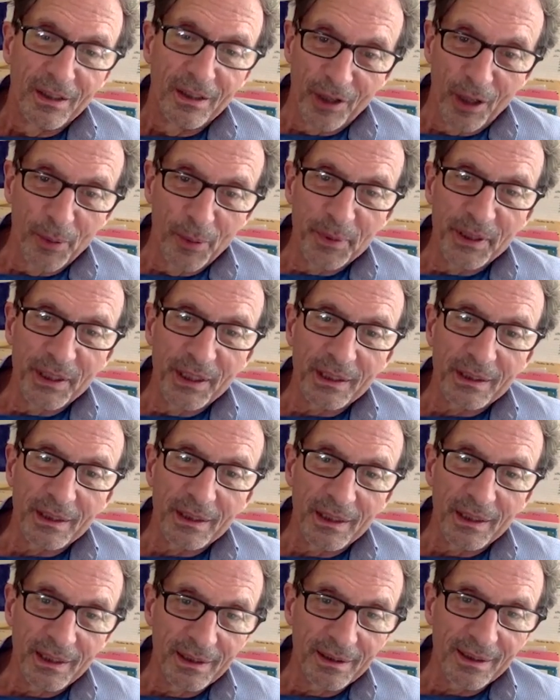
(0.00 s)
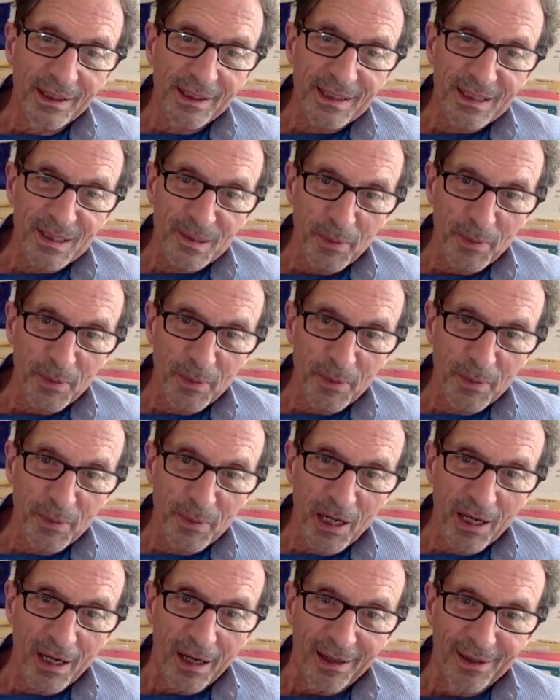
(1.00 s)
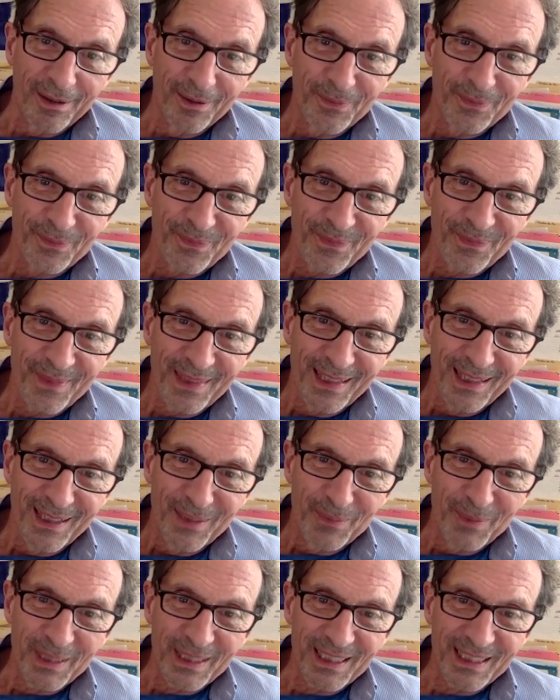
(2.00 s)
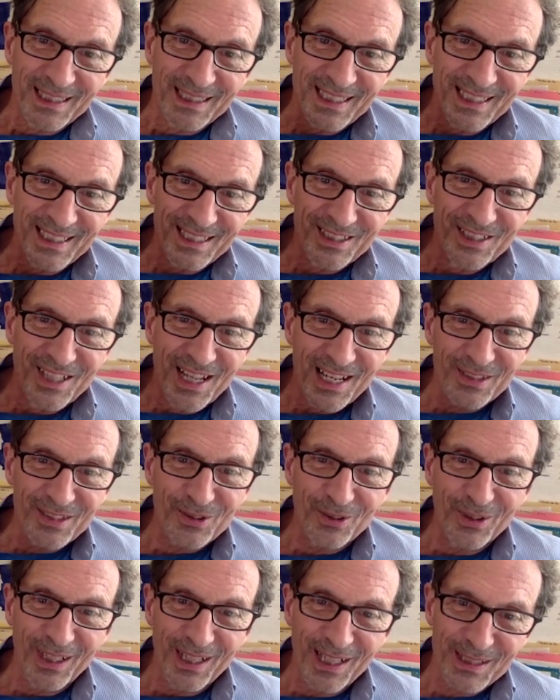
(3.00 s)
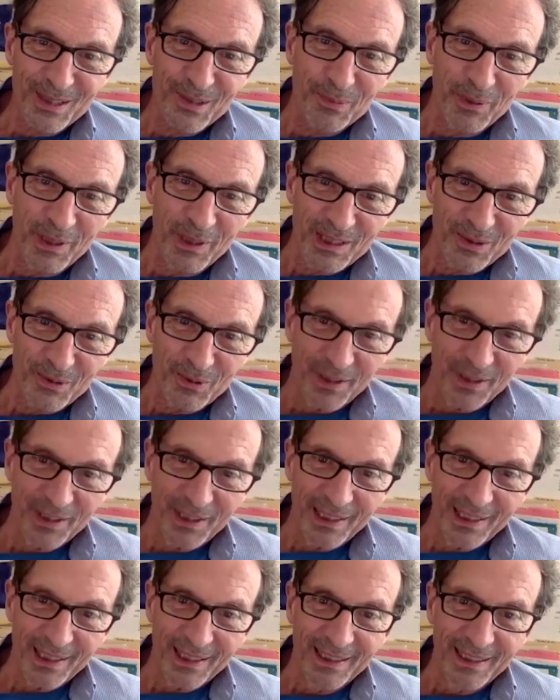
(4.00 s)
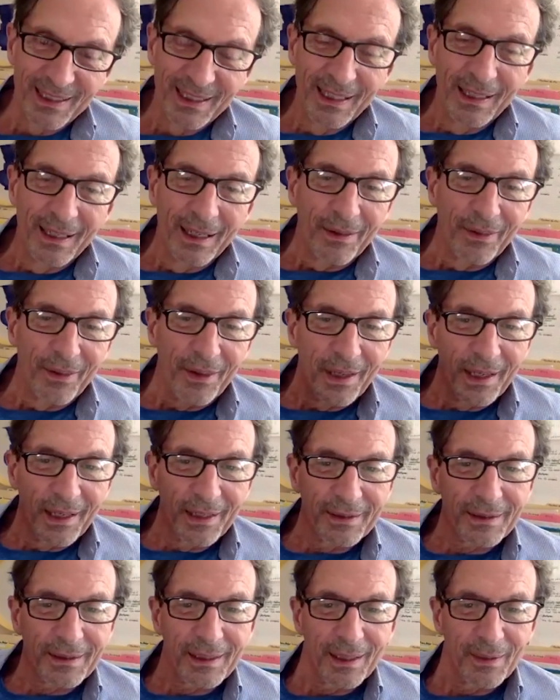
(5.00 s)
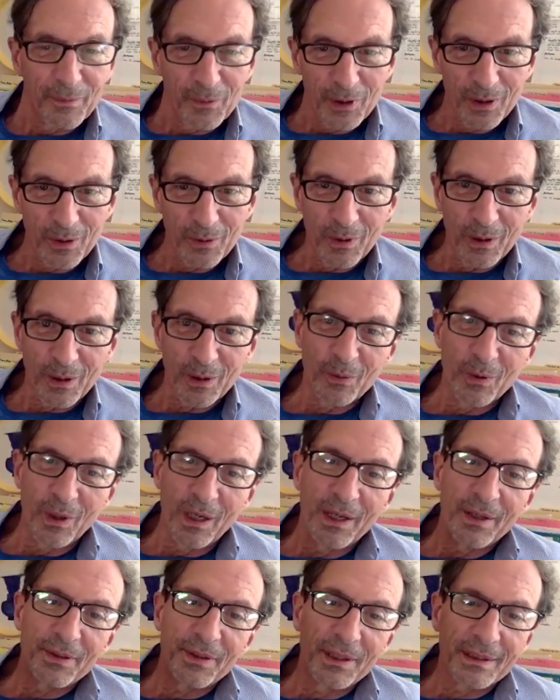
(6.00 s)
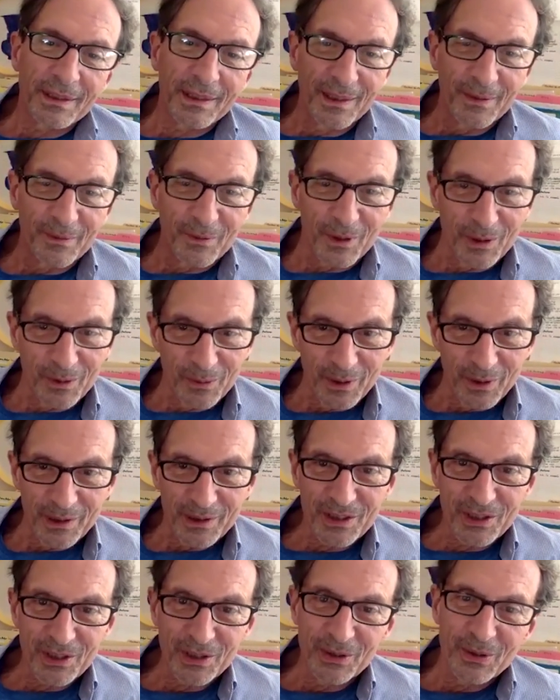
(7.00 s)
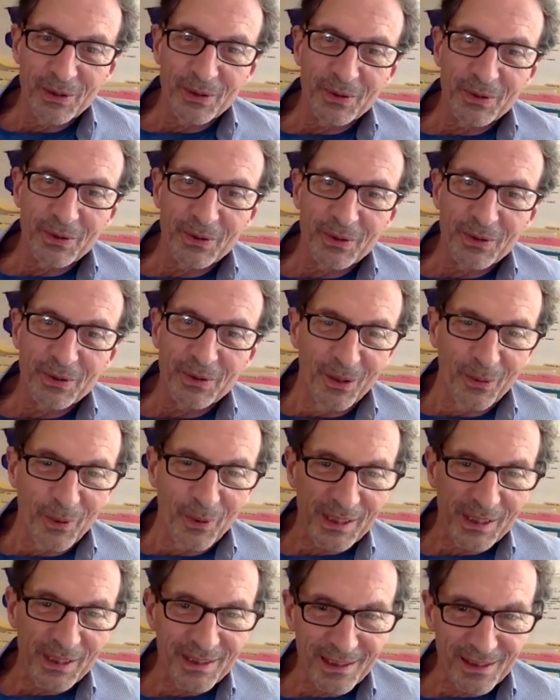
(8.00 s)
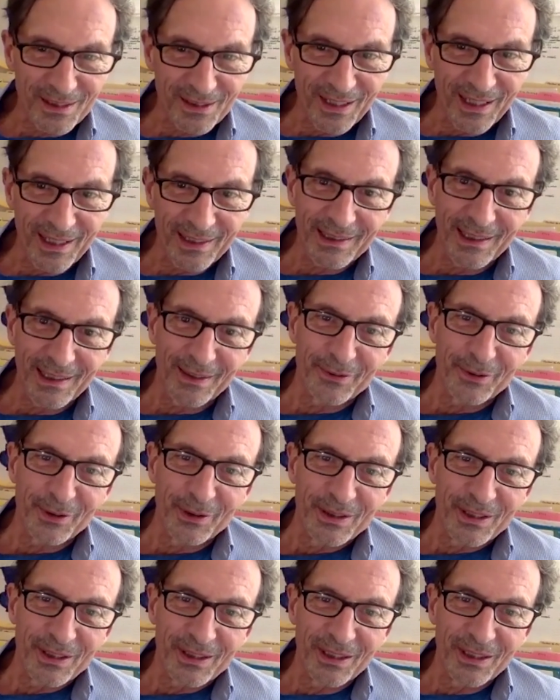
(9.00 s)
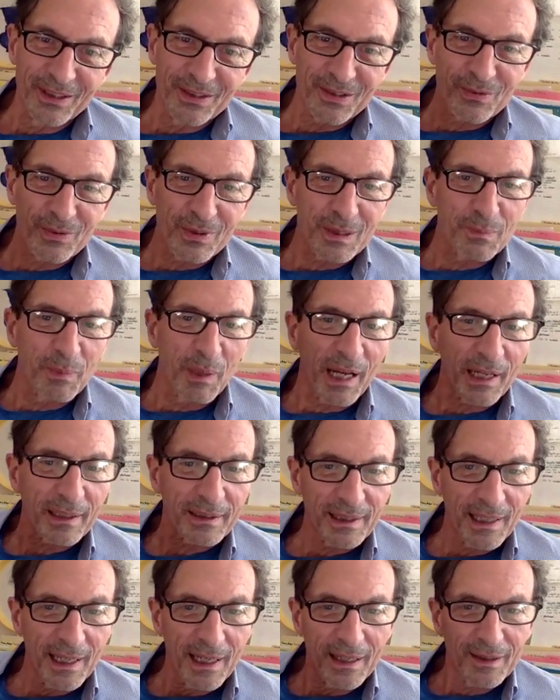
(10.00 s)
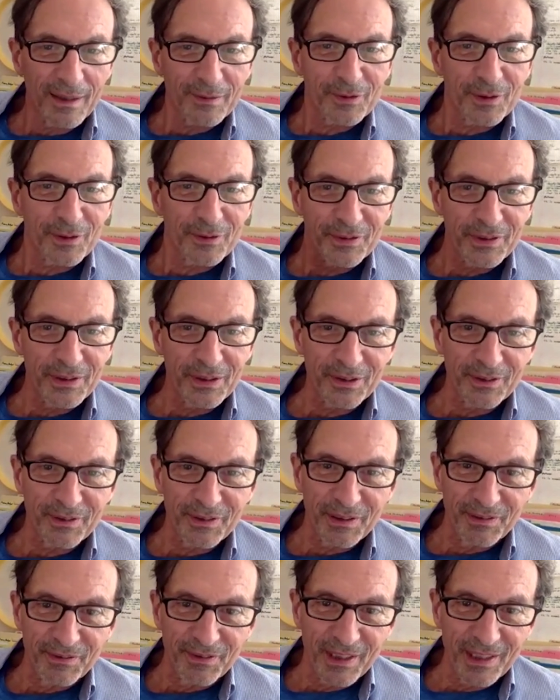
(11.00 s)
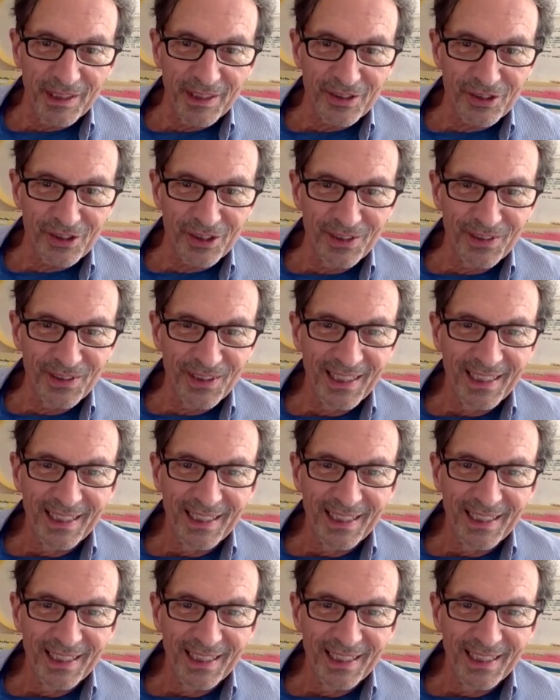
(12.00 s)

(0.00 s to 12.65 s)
opening a healing spa because these natural hot springs were there. Then came World War One. Then came World War Two. Then the whole West uh, California coast was blacked out for fear of invasion.